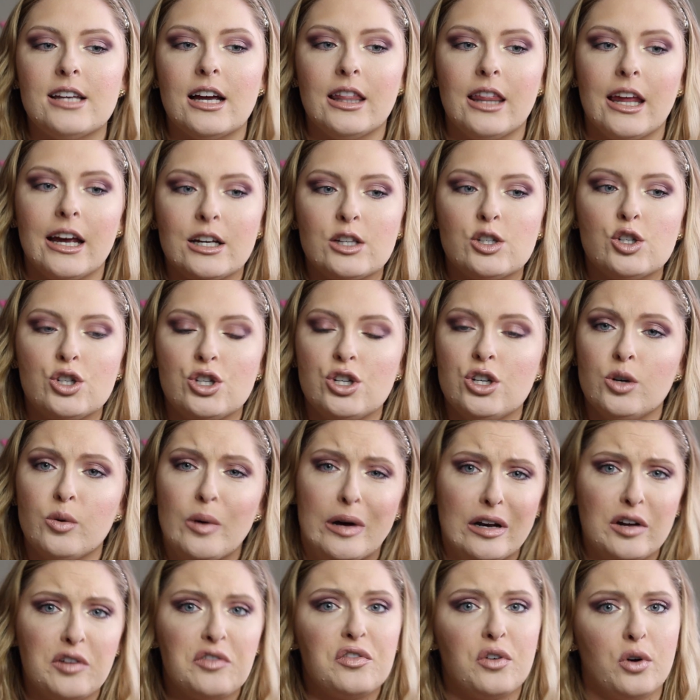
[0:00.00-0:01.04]
I'd like to do an
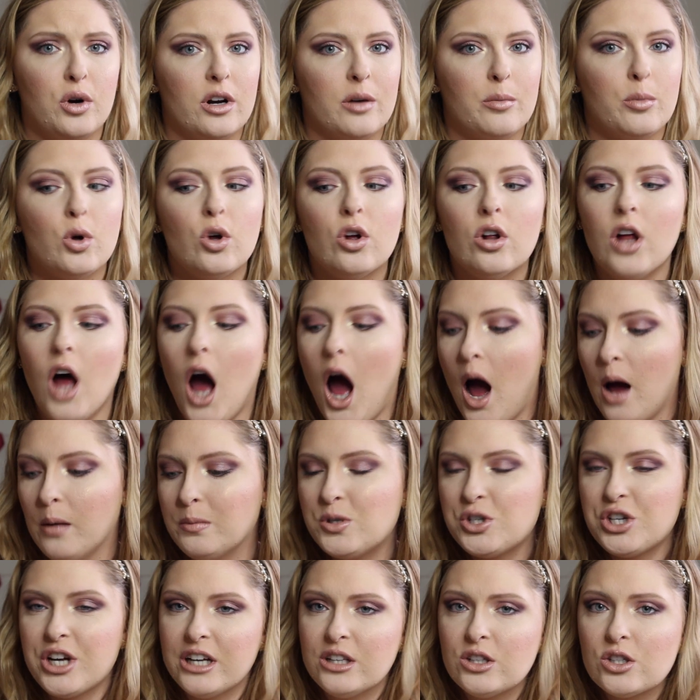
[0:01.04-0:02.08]
affordable
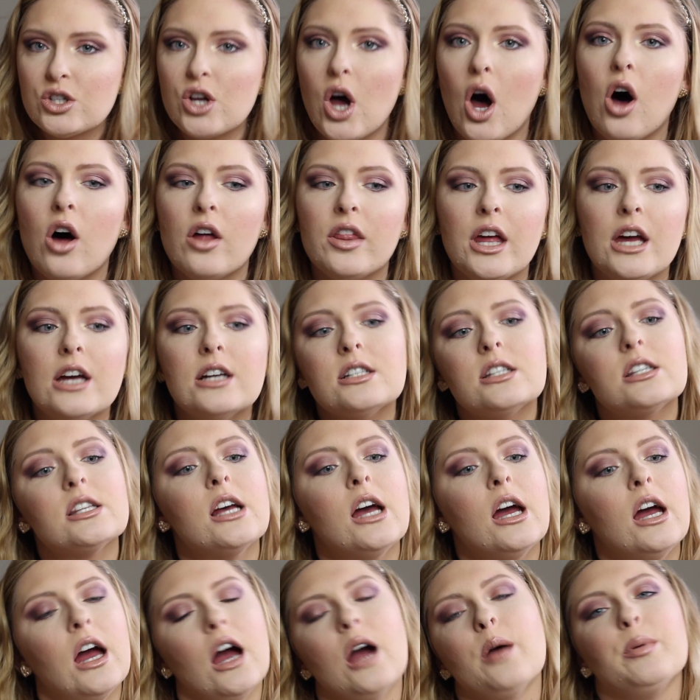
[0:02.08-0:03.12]
option to all this.
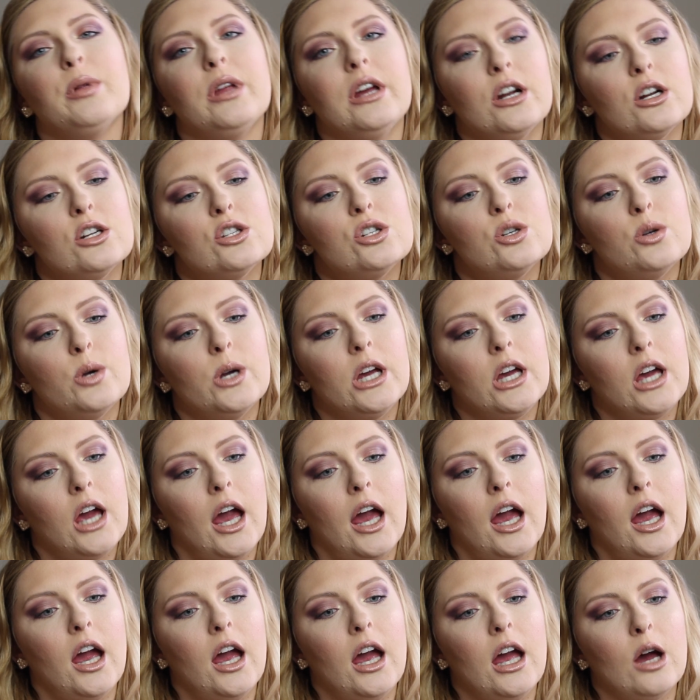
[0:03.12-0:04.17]
I plan on doing
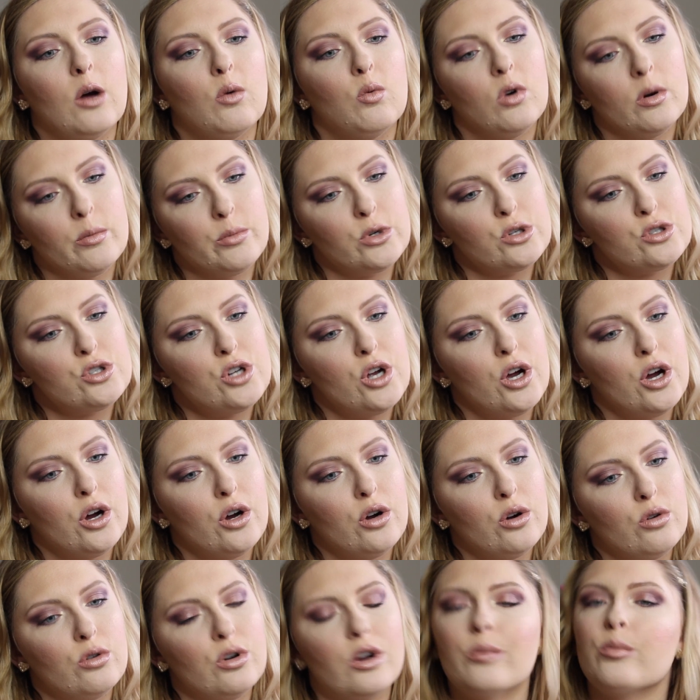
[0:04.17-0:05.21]
a warmer
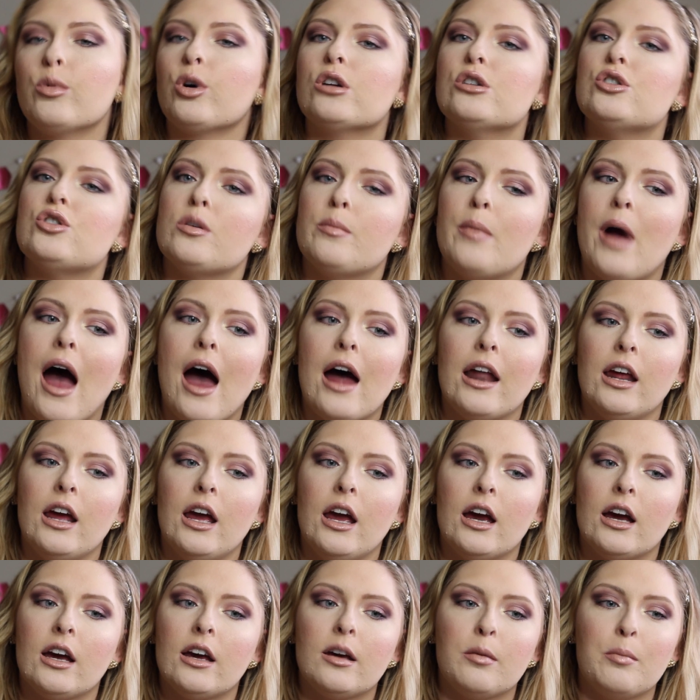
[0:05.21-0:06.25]
tone, a more
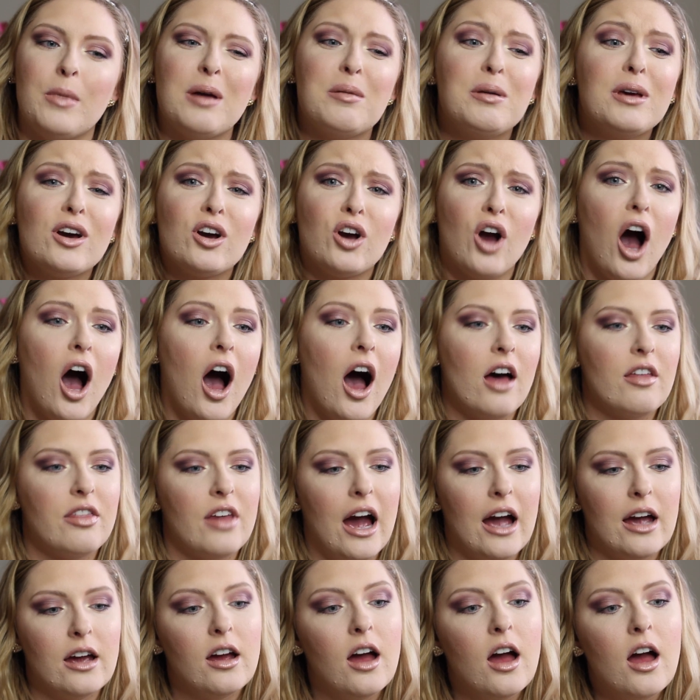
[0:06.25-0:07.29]
dramatic, maybe a goth.
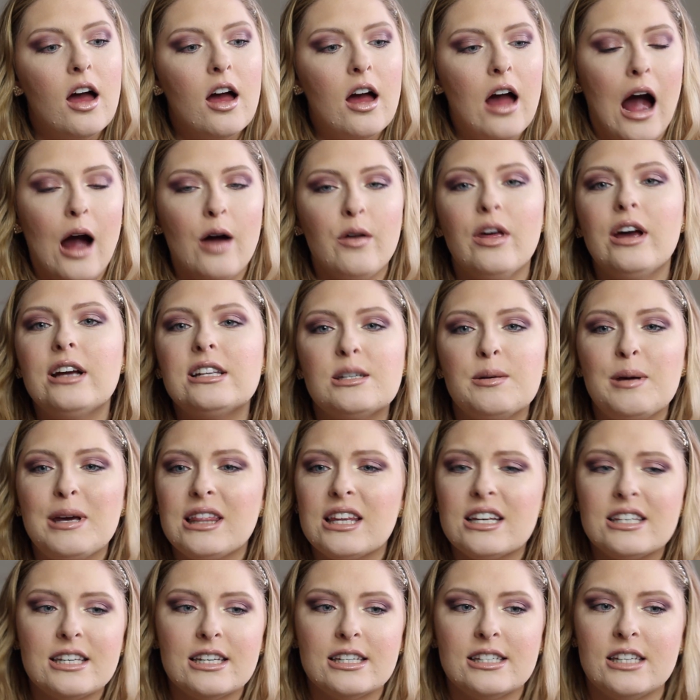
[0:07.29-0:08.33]
I would like to make
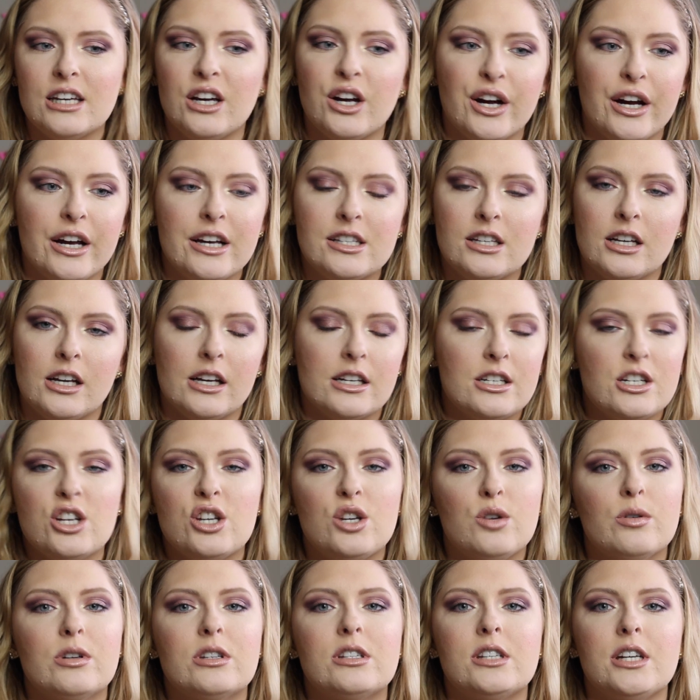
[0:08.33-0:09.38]
this a series, a
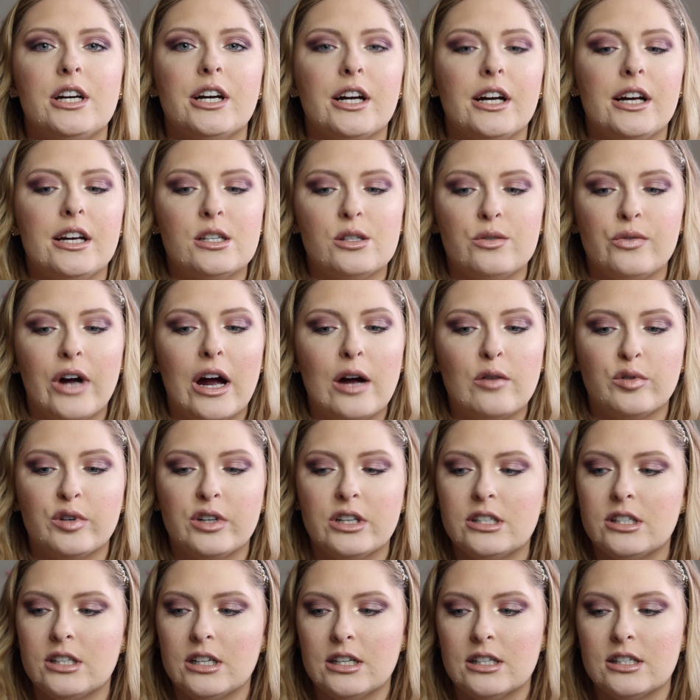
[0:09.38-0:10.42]
continuous series for every
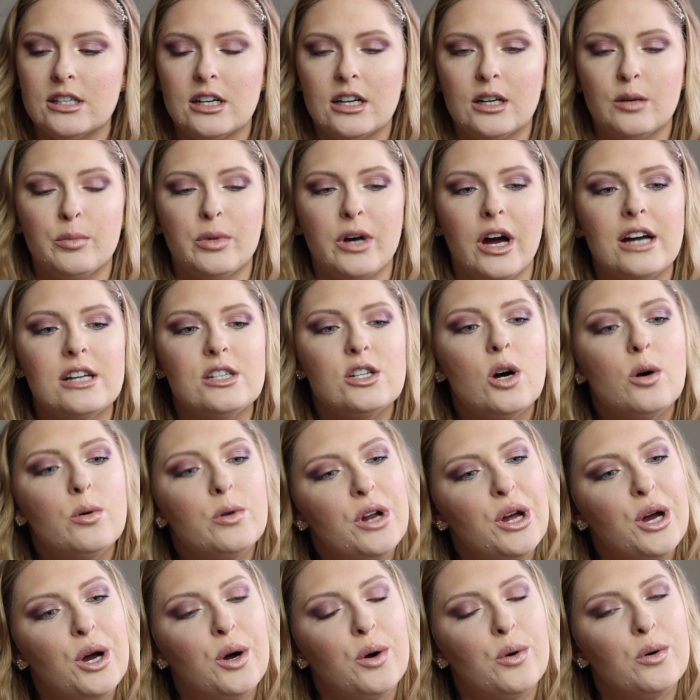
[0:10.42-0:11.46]
season, but I don't
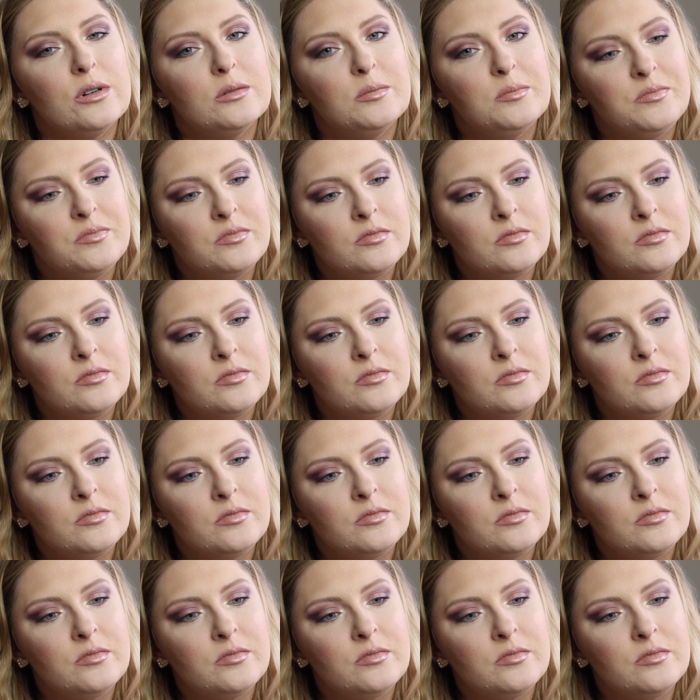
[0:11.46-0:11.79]
know.